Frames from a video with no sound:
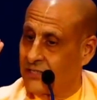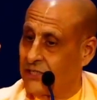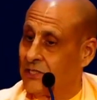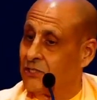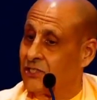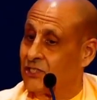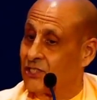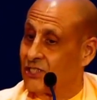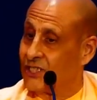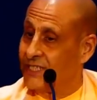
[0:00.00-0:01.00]
she could
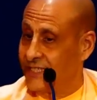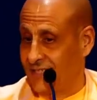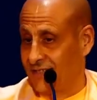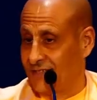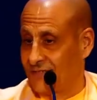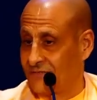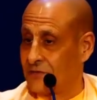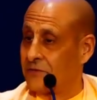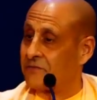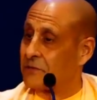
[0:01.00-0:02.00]
see
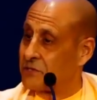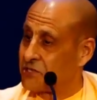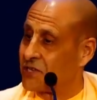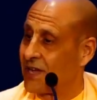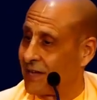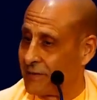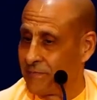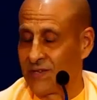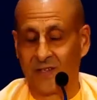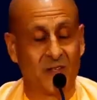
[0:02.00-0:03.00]
for the first
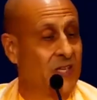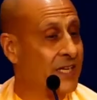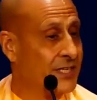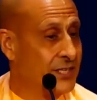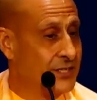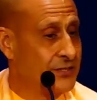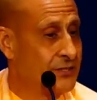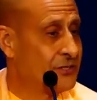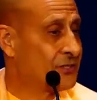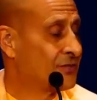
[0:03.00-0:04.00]
time in
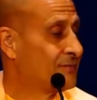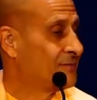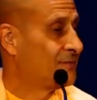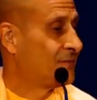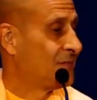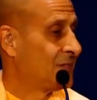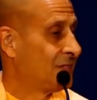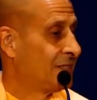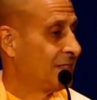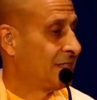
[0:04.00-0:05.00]
years.
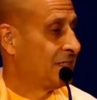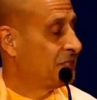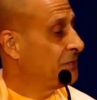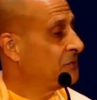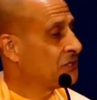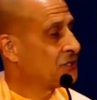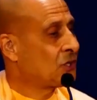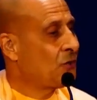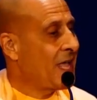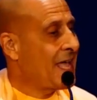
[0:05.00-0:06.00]
She was
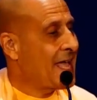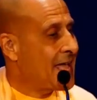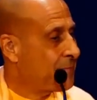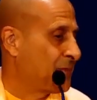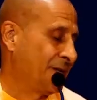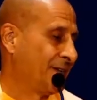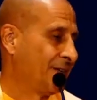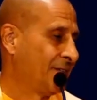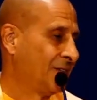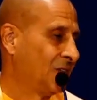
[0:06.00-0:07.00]
so happy.
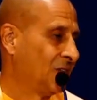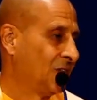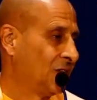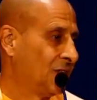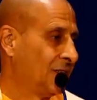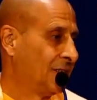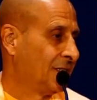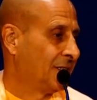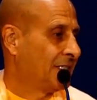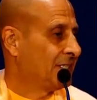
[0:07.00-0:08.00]

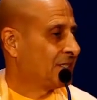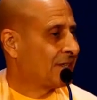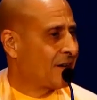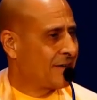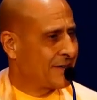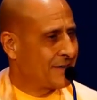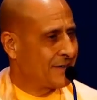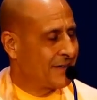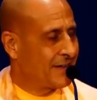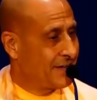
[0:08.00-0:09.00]
She
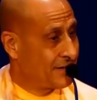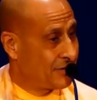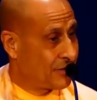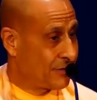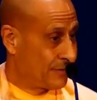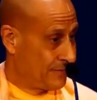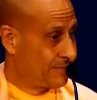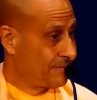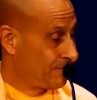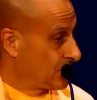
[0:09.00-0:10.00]
started in
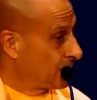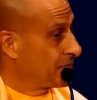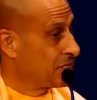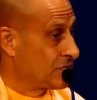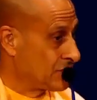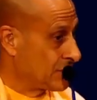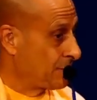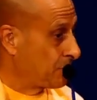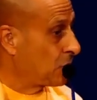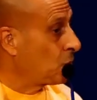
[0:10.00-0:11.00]
her very
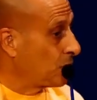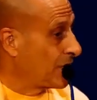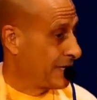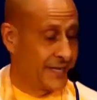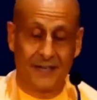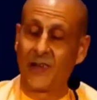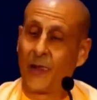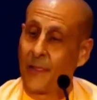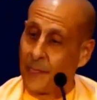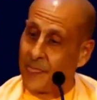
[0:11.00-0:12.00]
simple way,